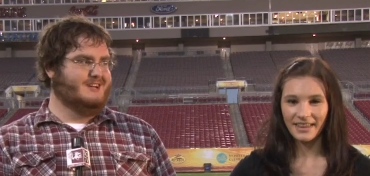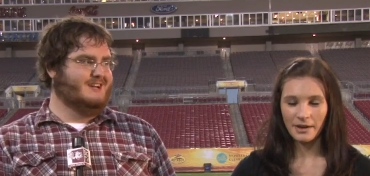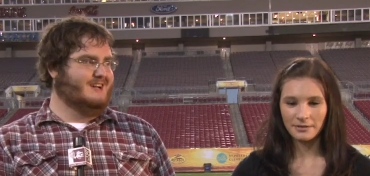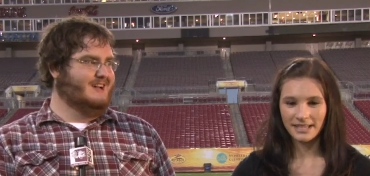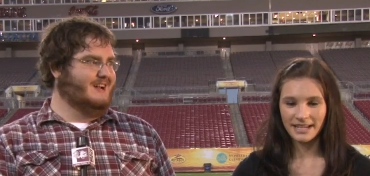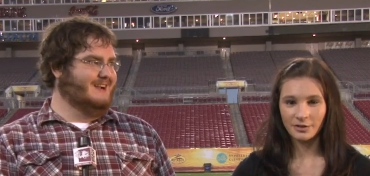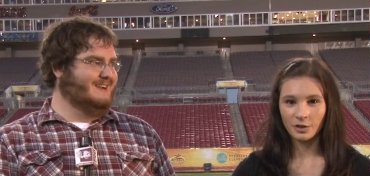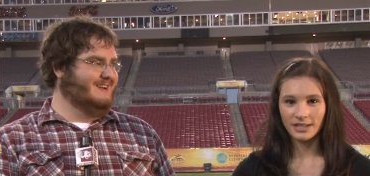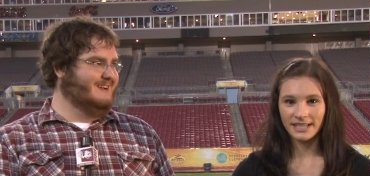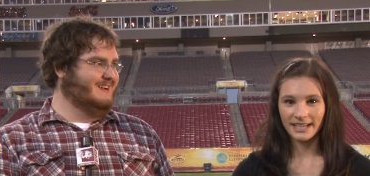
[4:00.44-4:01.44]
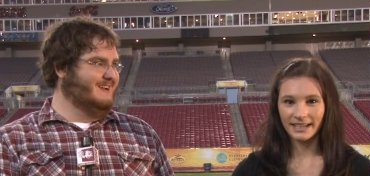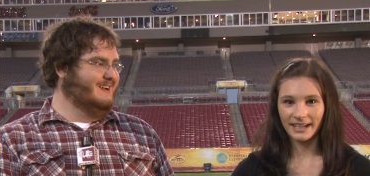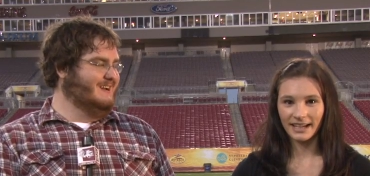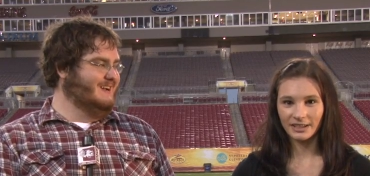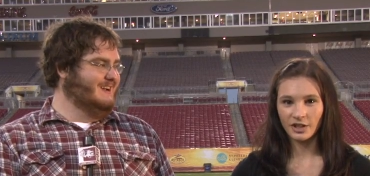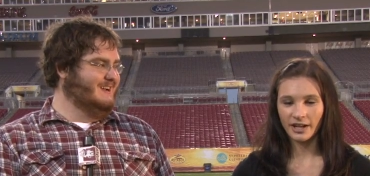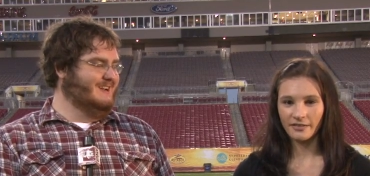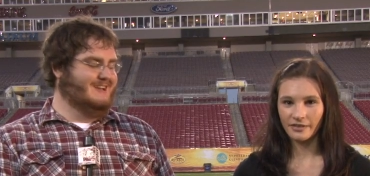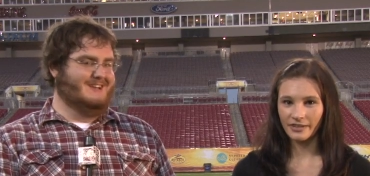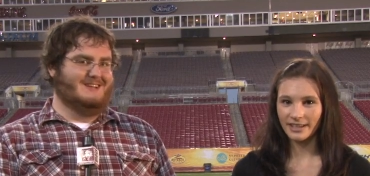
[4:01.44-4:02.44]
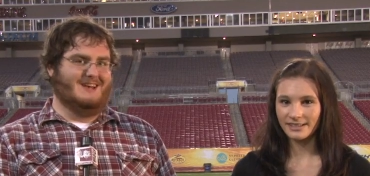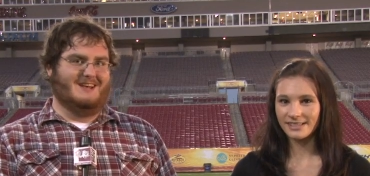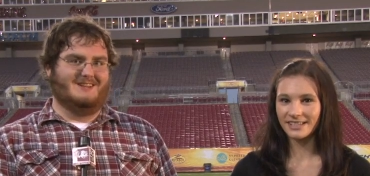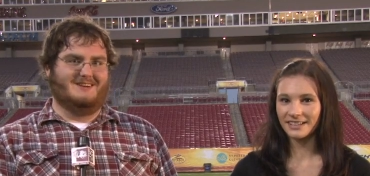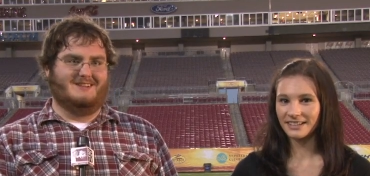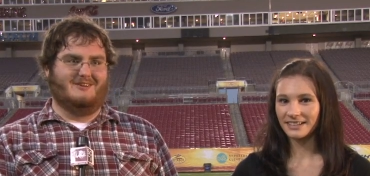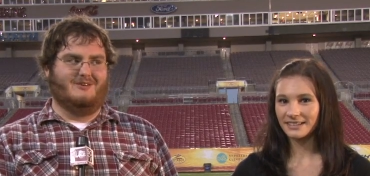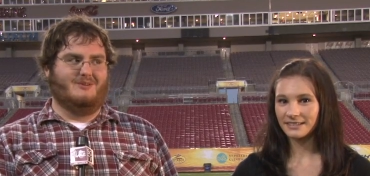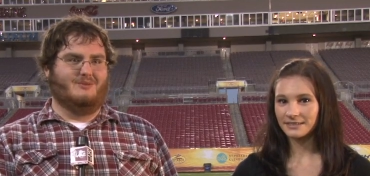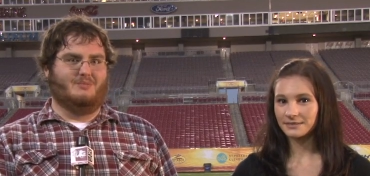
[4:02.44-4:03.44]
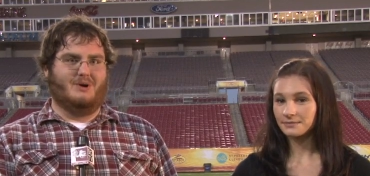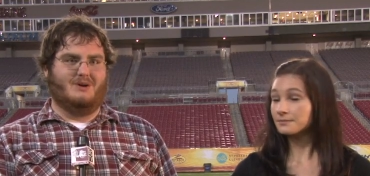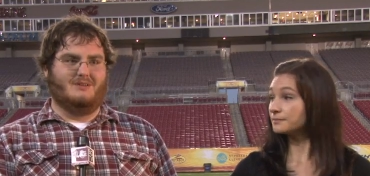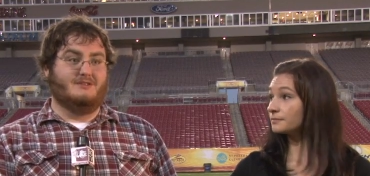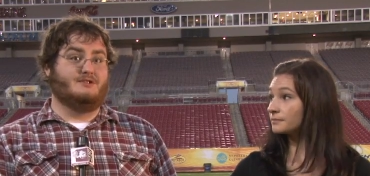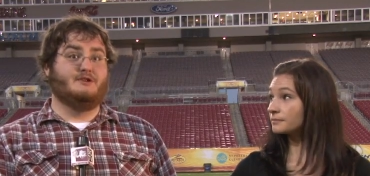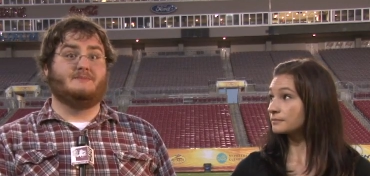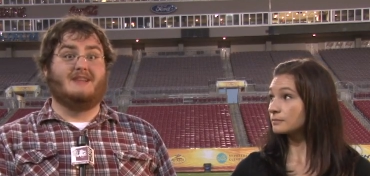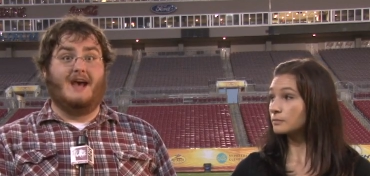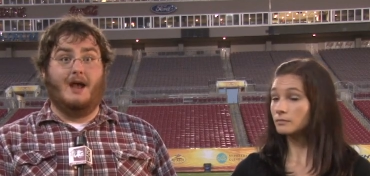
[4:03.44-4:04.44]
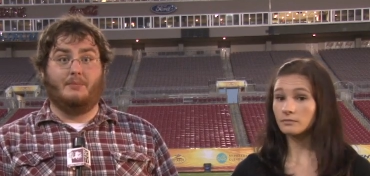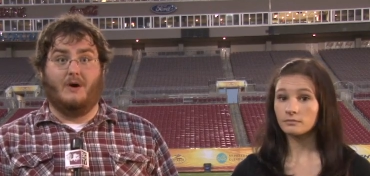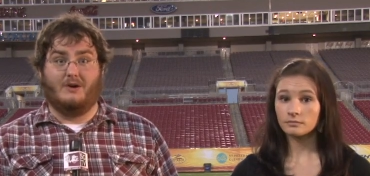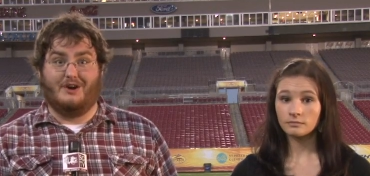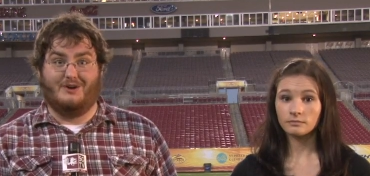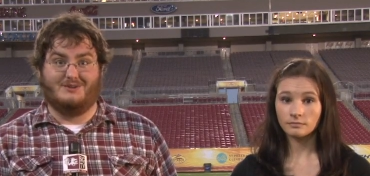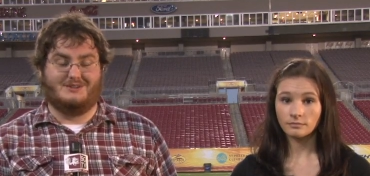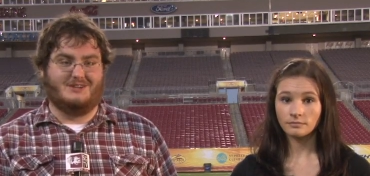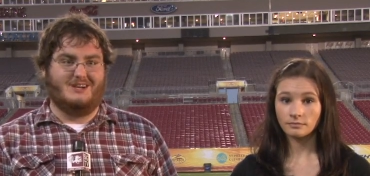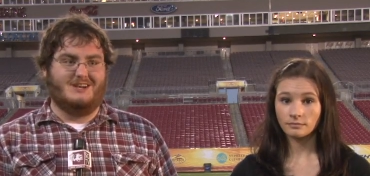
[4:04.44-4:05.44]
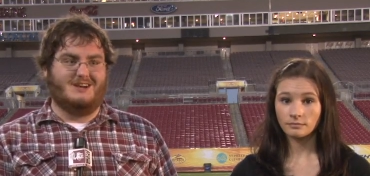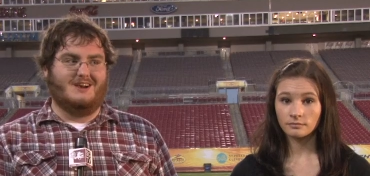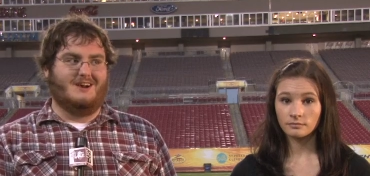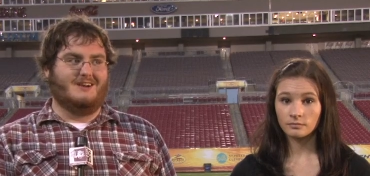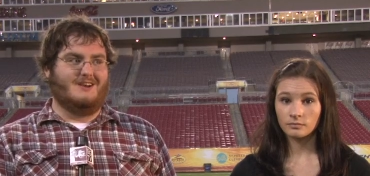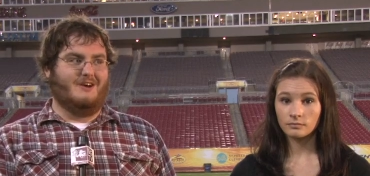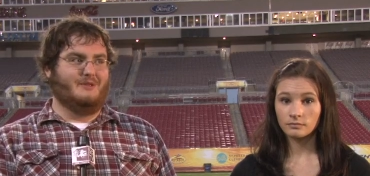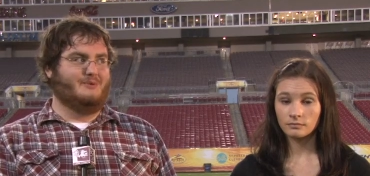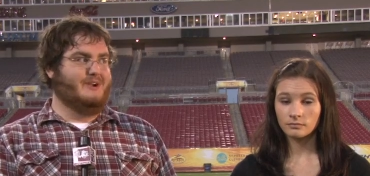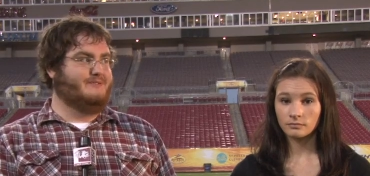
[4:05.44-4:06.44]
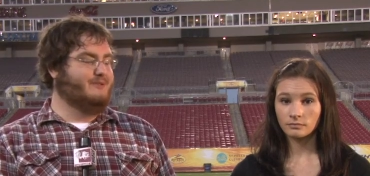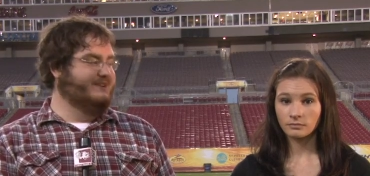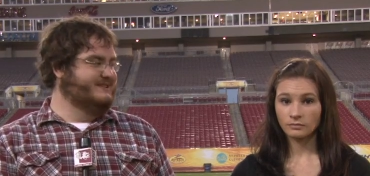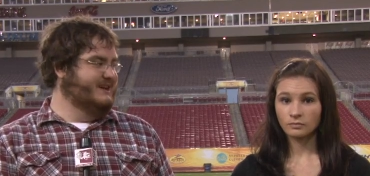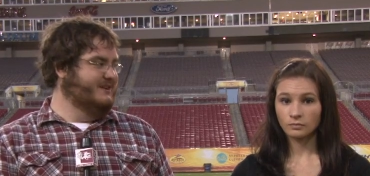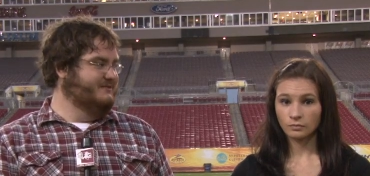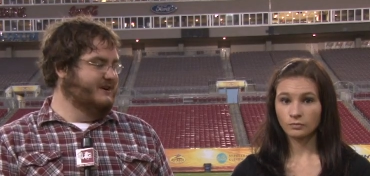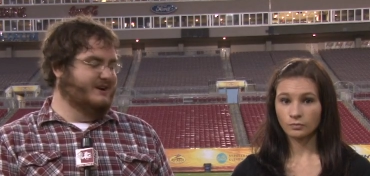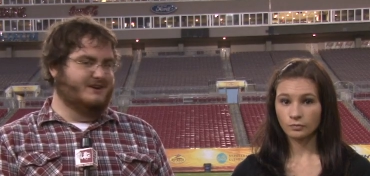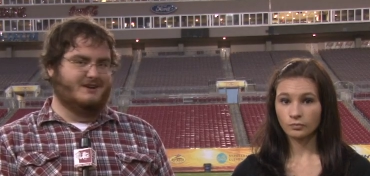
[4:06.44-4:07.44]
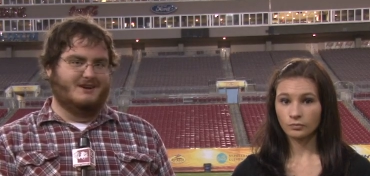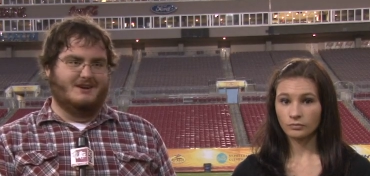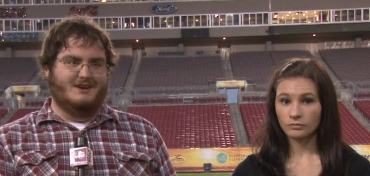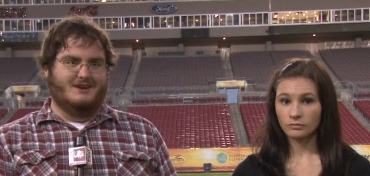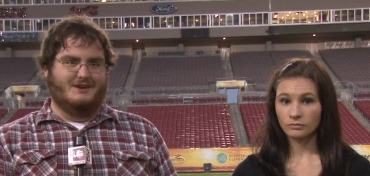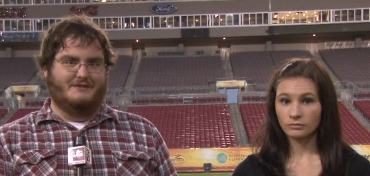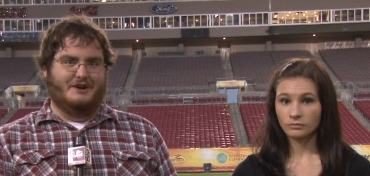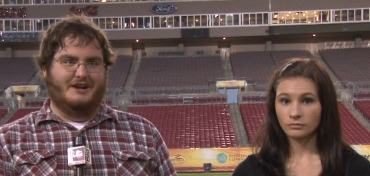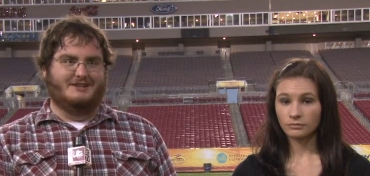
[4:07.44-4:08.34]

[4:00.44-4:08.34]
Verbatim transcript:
Speaker 1: Yeah, that was an interesting and, uh, uh, chain of events. Yeah,
Speaker 2: the the old ball, excuse me, the head ball coach uh, calling the referees out. Very, very